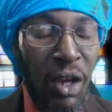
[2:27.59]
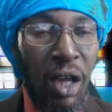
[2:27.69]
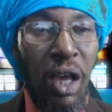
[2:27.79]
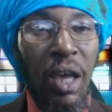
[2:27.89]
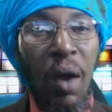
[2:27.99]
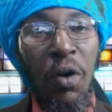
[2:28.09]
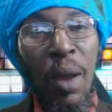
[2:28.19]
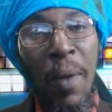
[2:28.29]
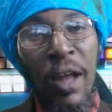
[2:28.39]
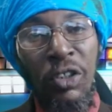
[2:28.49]
You hear what the
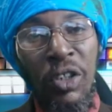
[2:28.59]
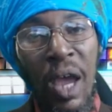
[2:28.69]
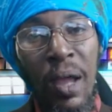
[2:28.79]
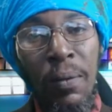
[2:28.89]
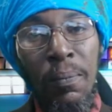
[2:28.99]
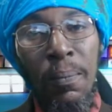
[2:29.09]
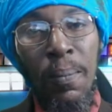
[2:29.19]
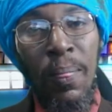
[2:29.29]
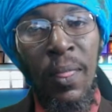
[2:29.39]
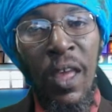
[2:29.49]
man said?
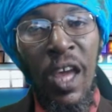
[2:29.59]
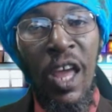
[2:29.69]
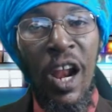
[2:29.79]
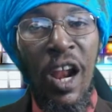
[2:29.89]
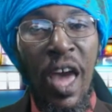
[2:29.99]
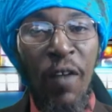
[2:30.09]
5